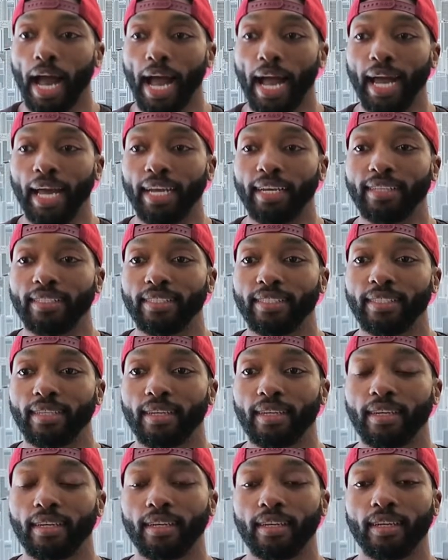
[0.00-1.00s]
and
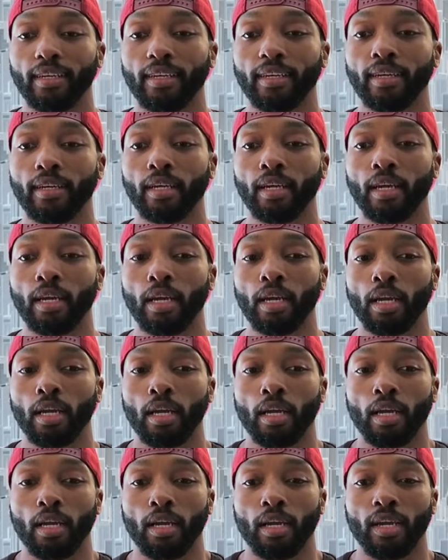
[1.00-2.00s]

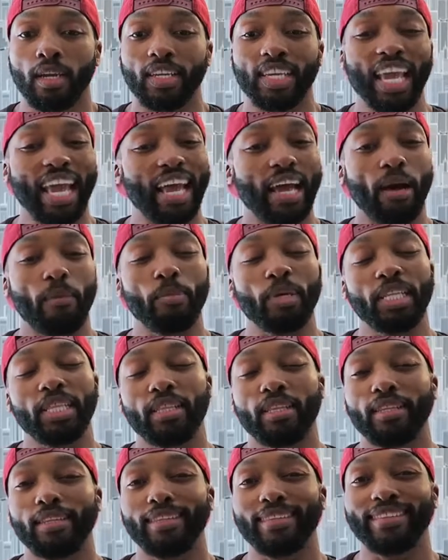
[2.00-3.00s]
yeah, I
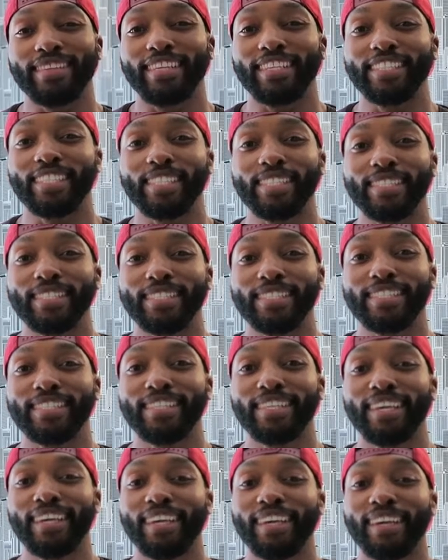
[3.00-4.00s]
mean, this
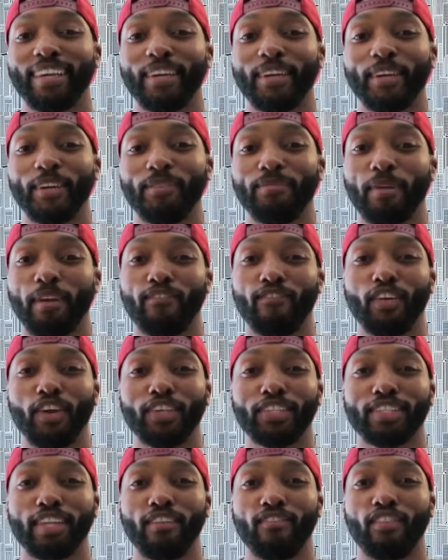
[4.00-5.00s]
is my
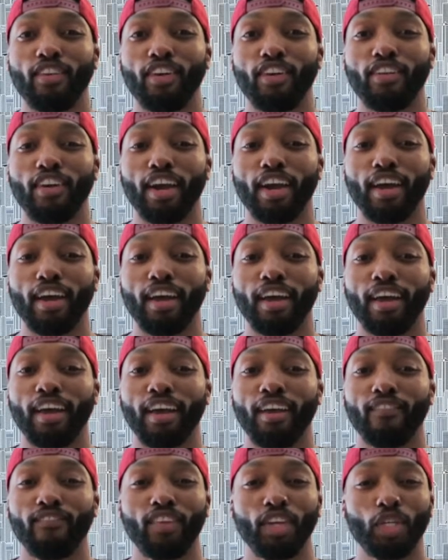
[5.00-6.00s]
first ever uh,
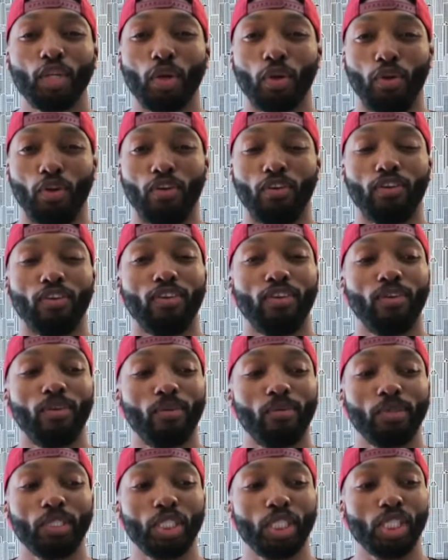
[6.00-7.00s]
video log,
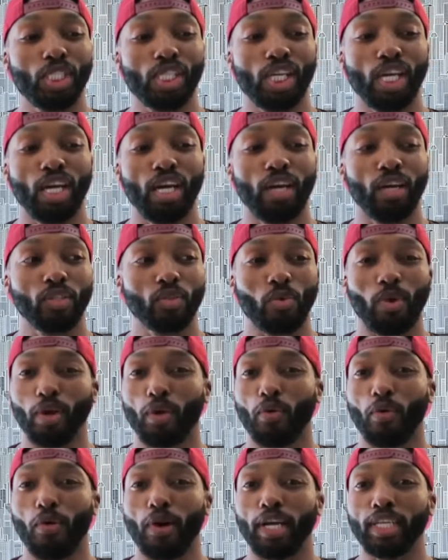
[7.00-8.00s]
which is uh, it's
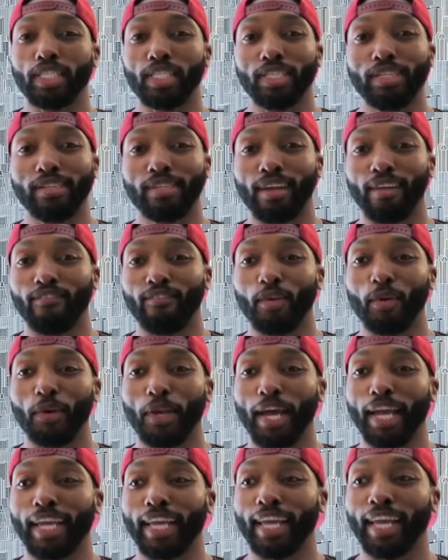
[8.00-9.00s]
quite cool actually. I feel
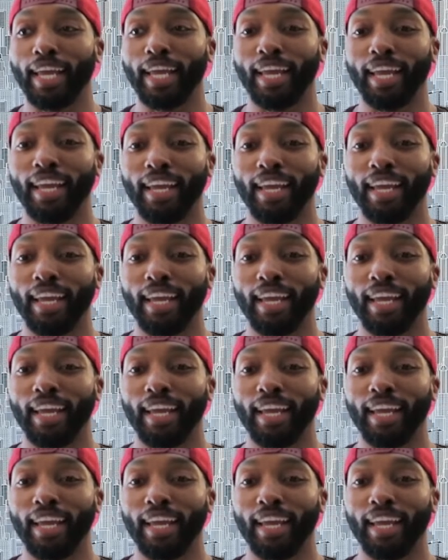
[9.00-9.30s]
like